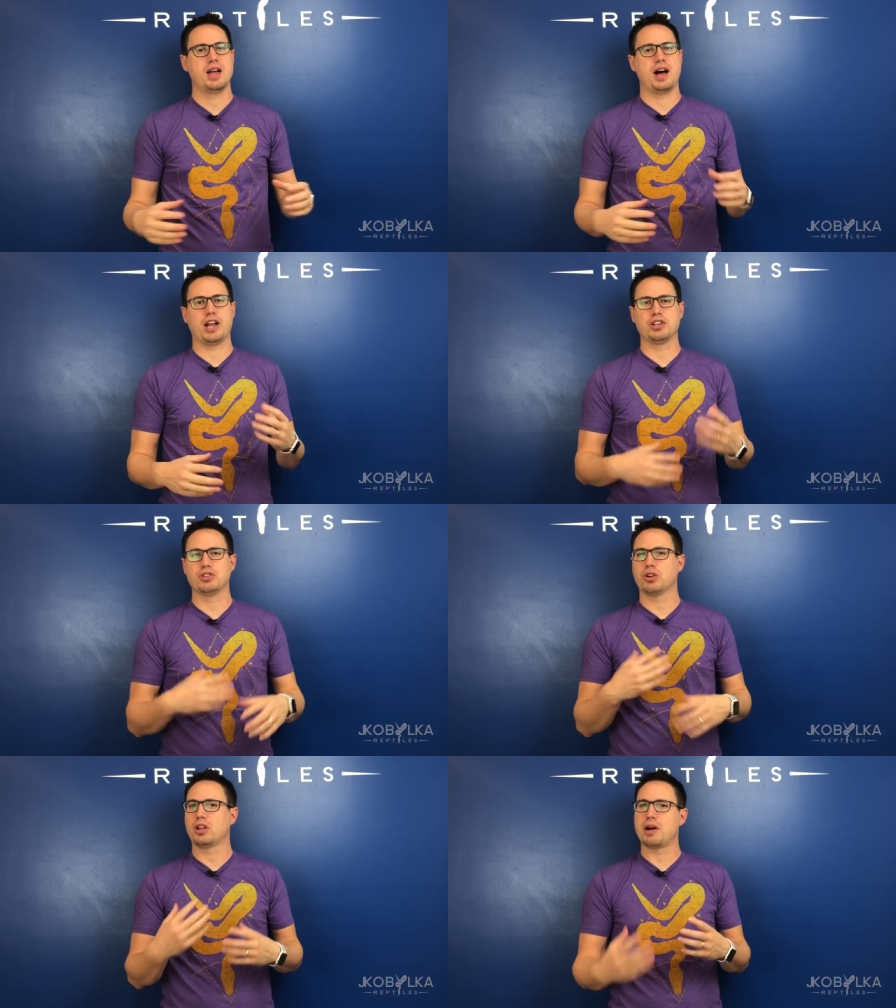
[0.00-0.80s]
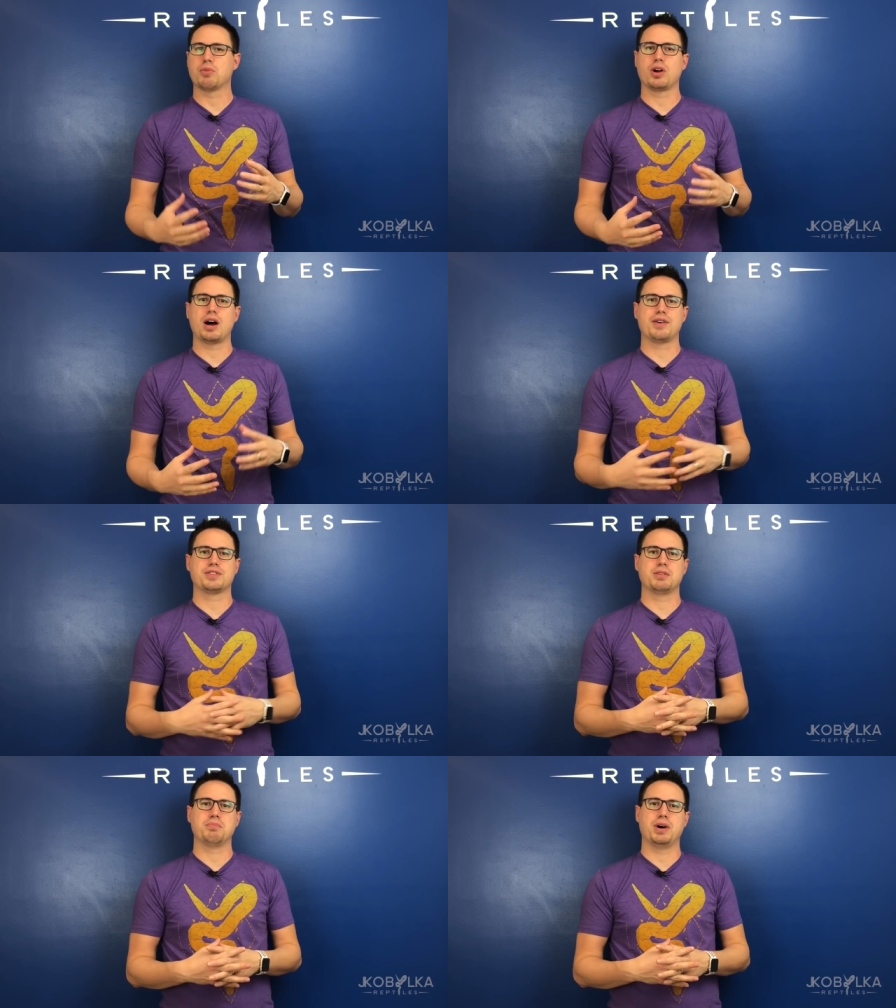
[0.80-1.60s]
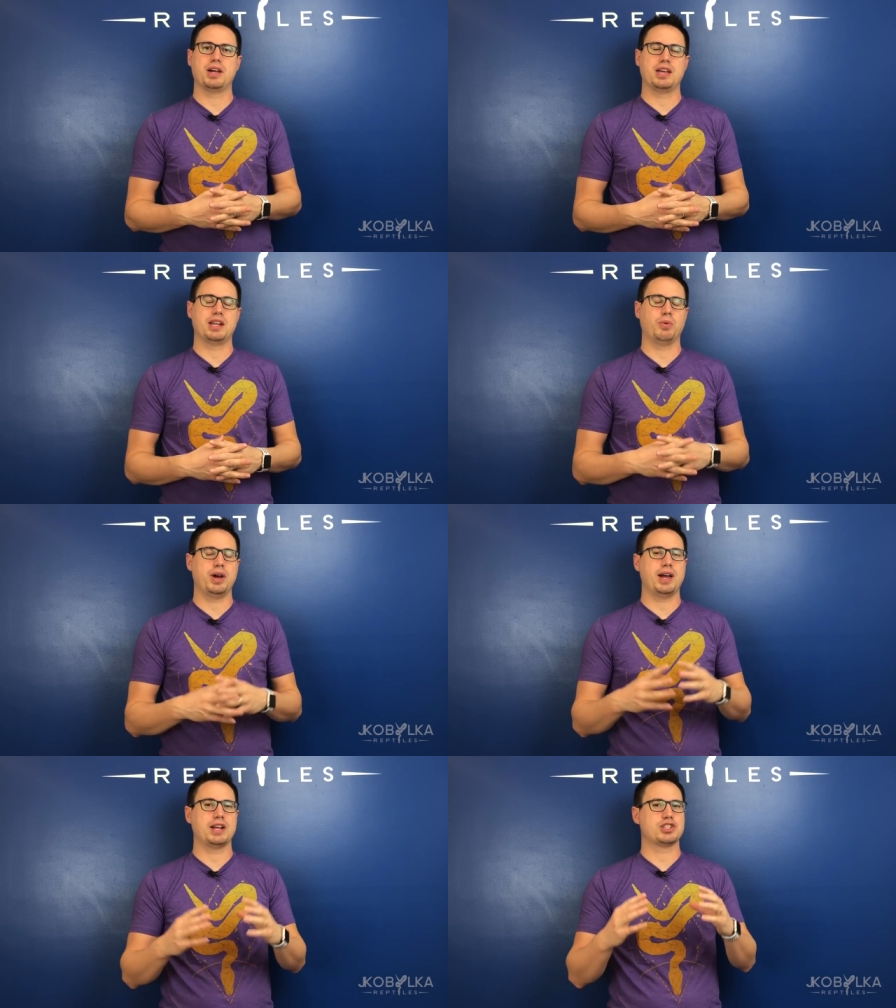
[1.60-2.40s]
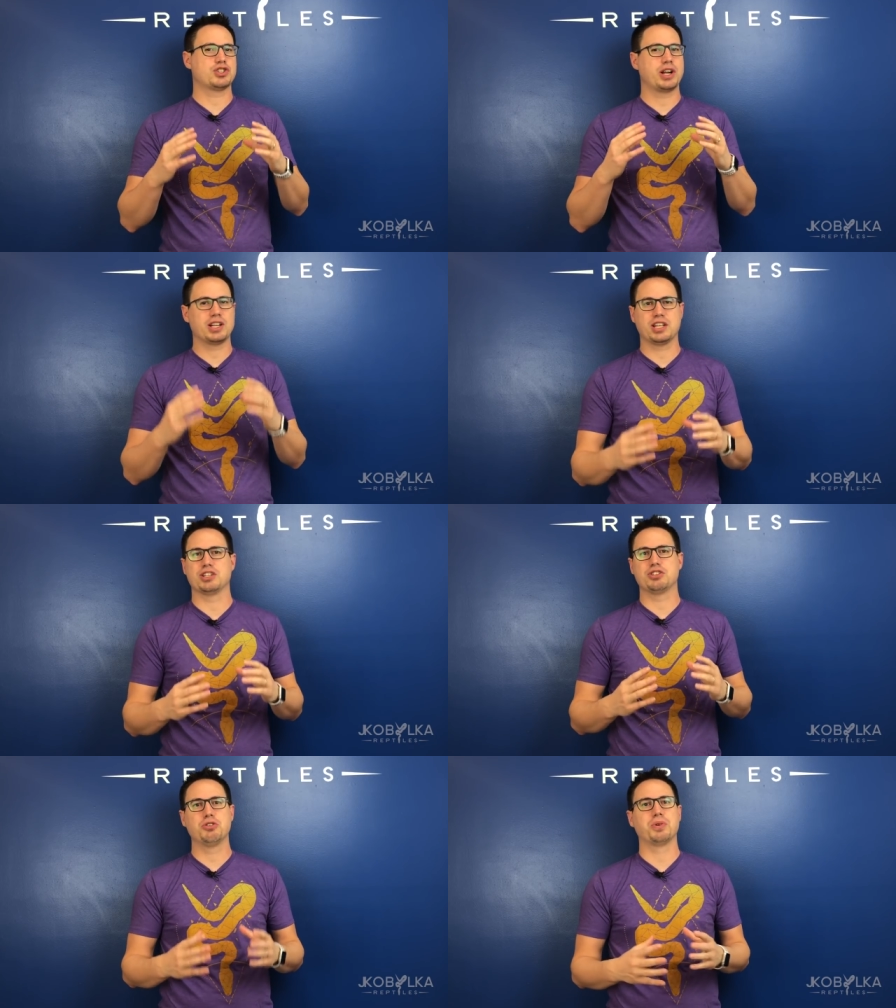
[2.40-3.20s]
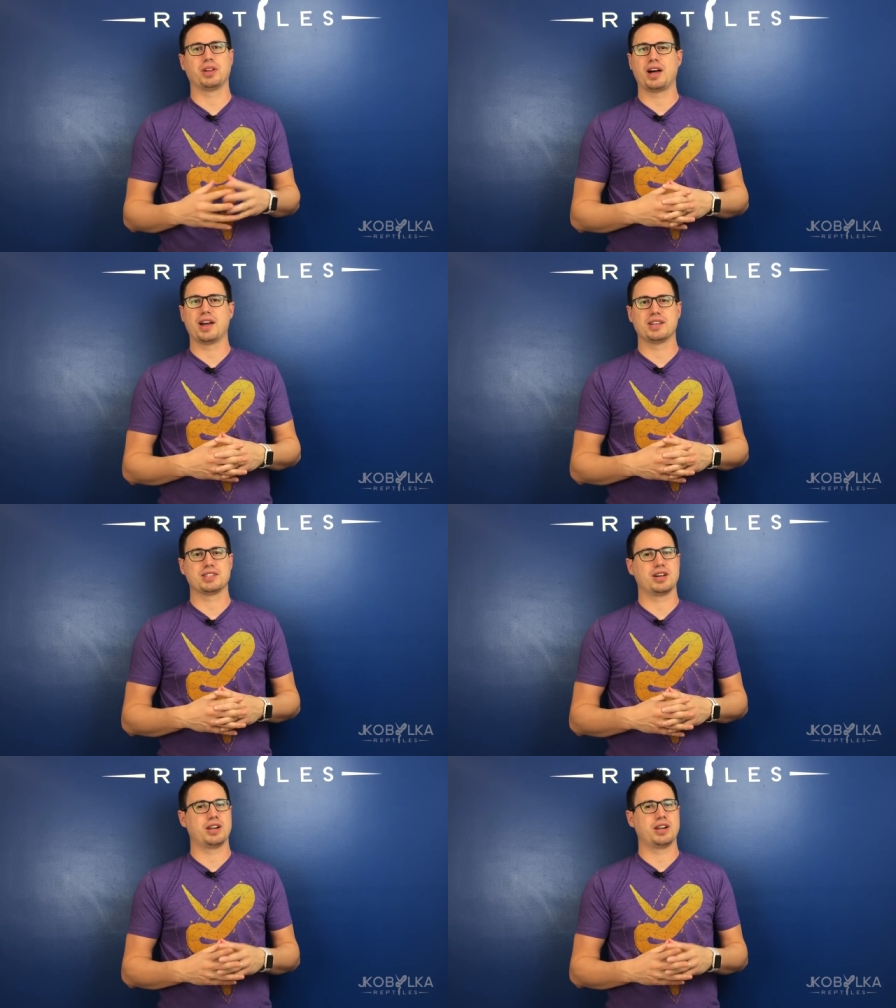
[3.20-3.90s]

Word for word: I could do it a lot more often, but in a way, I just try not to get too reliant on.